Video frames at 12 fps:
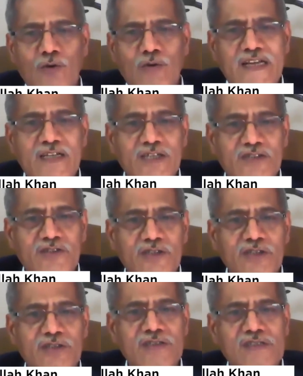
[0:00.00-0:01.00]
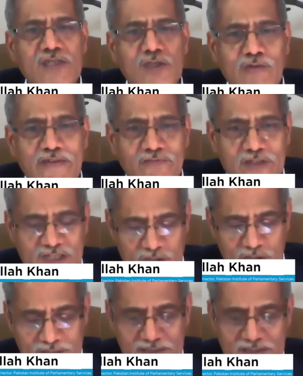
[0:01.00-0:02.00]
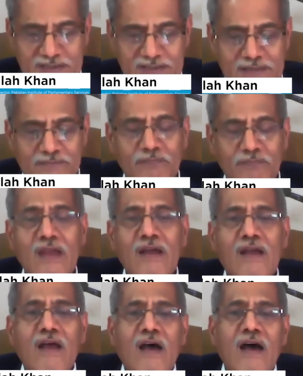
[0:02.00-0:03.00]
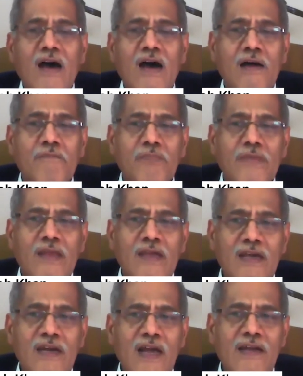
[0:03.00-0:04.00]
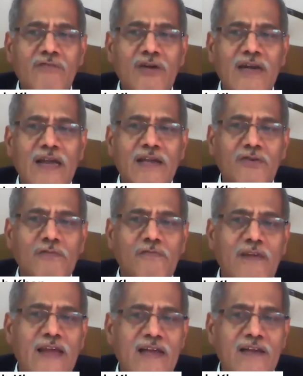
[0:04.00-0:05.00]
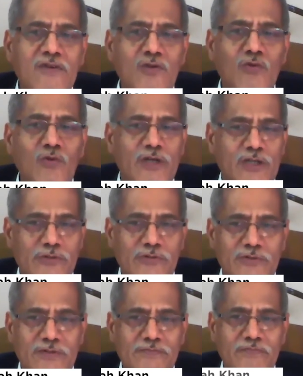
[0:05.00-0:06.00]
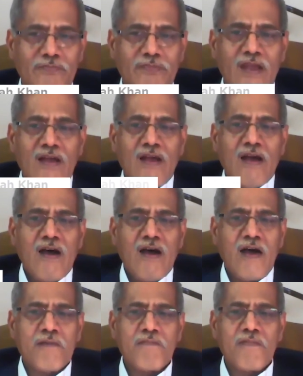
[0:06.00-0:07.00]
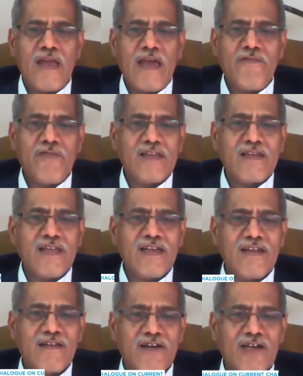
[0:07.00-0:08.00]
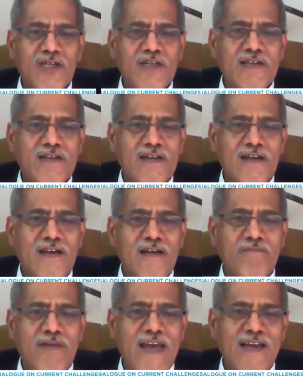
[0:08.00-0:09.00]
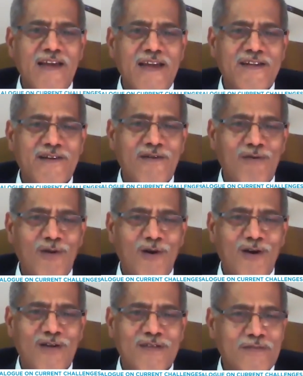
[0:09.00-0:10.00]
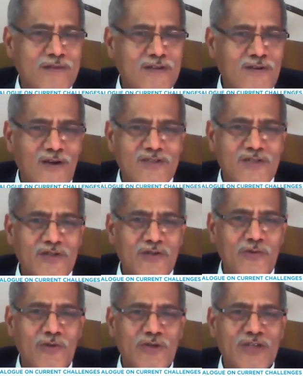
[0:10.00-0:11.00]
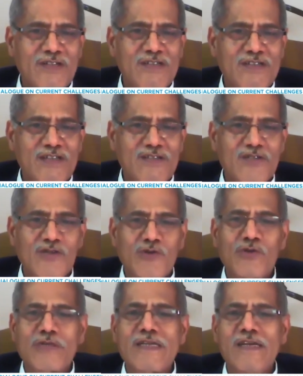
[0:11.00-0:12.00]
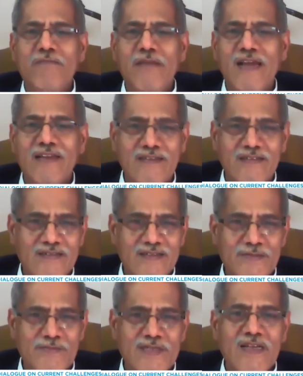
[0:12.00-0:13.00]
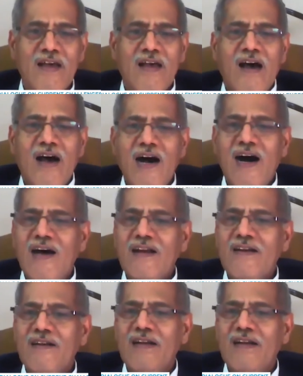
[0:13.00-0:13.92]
quick decisions, swift decisions. Here, I would like to flag two issues. Everything written, black letter laws, constitutions, institutional mechanisms are